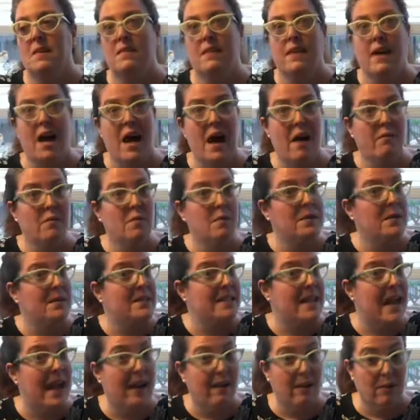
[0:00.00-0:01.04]
They haven't been
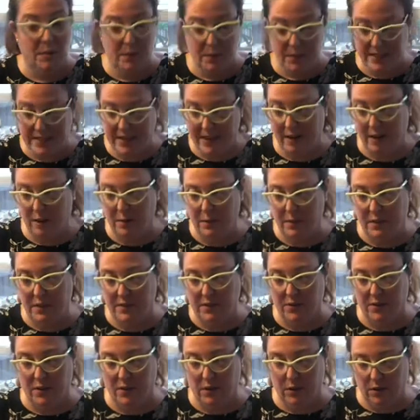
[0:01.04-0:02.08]
terribly
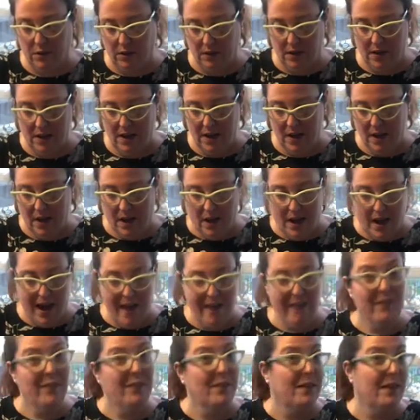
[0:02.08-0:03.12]
difficult. I
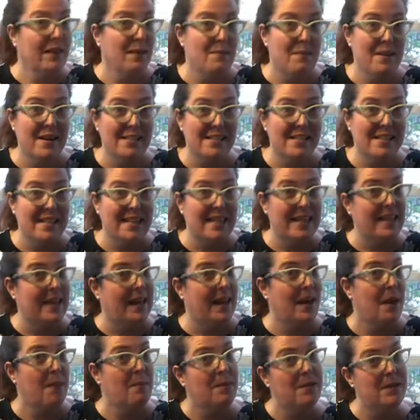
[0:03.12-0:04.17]
haven't really messed
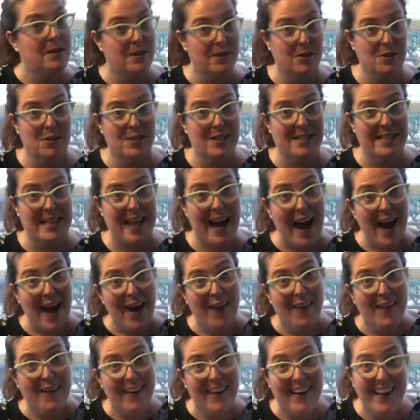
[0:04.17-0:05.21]
anything up until just
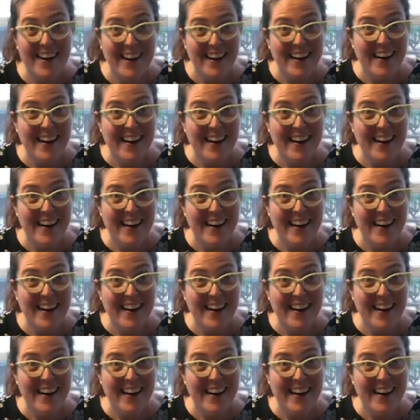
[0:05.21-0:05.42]
now.